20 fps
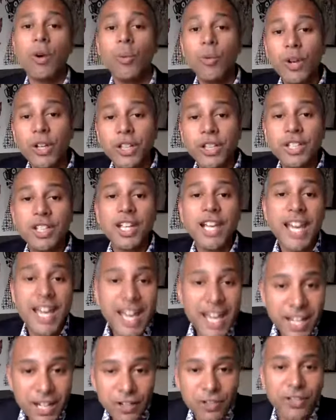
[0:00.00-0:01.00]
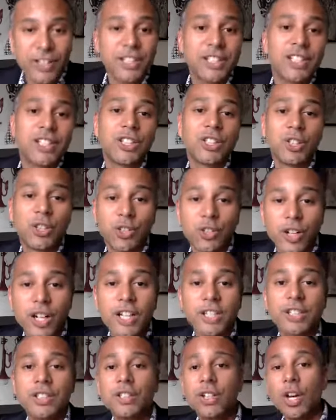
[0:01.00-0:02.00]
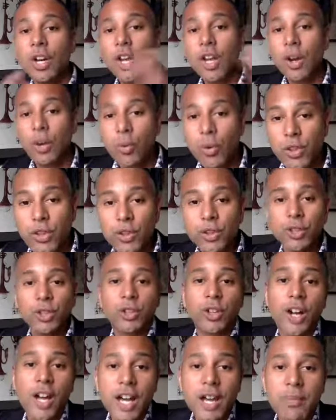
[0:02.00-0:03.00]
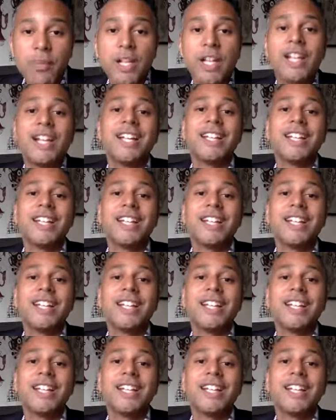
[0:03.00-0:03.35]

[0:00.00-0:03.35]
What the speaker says: Want to increase the trust with your tribe?